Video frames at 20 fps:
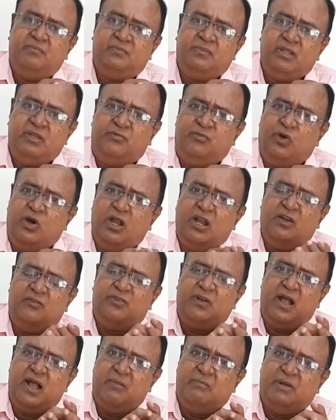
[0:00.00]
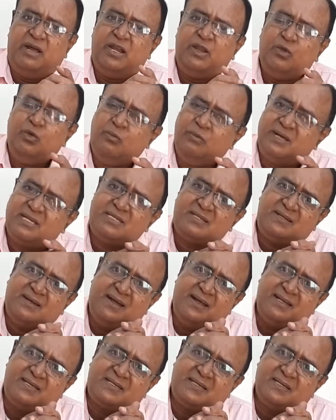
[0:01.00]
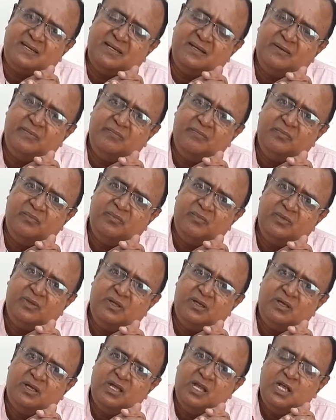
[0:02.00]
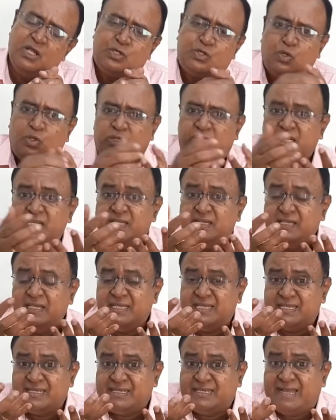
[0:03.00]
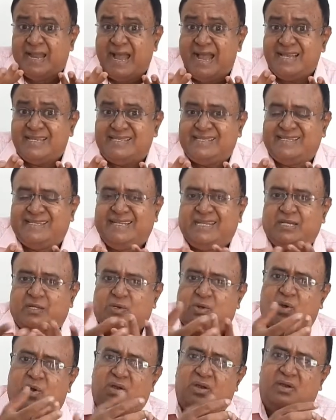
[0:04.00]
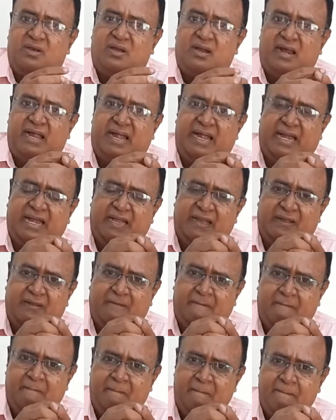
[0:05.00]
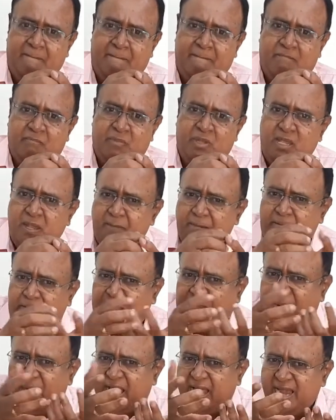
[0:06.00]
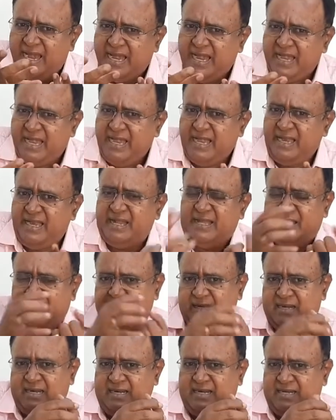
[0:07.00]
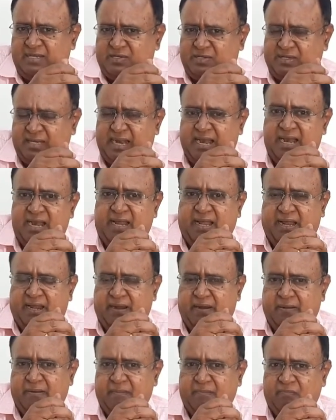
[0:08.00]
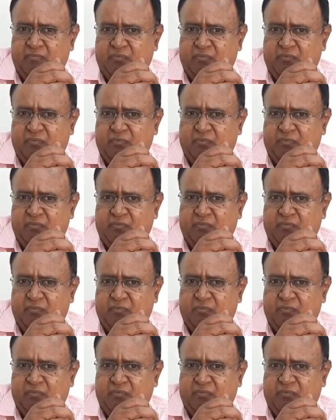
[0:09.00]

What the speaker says: the fall of hammer, you must ask. So this is tacit contract, implied understanding.